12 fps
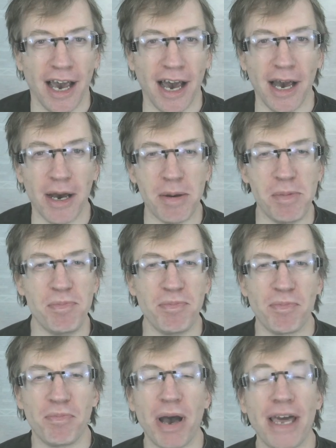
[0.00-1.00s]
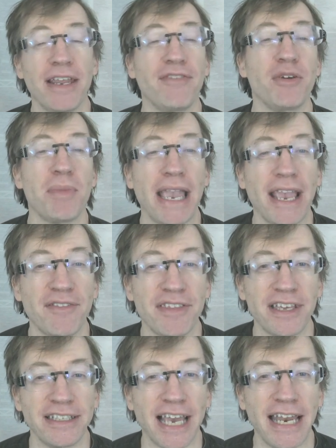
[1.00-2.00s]
Um, but if you make
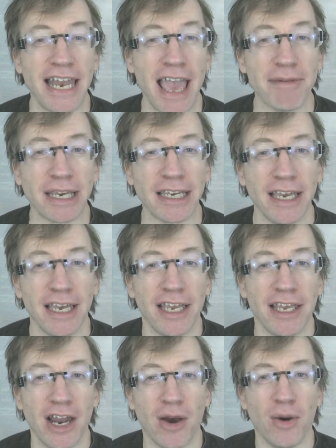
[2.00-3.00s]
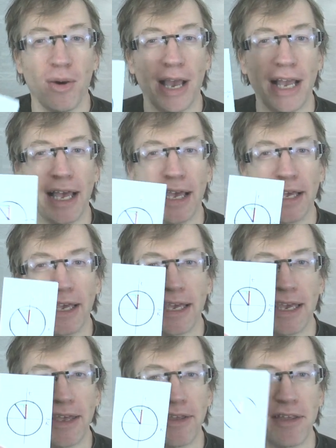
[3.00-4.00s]
everything dynamic, you know,
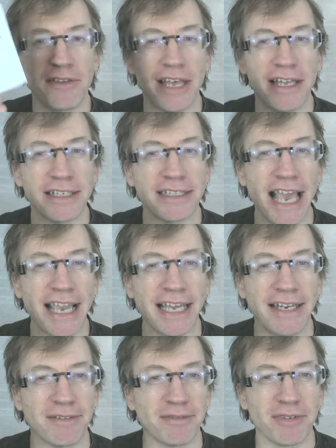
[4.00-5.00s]
in, in a second,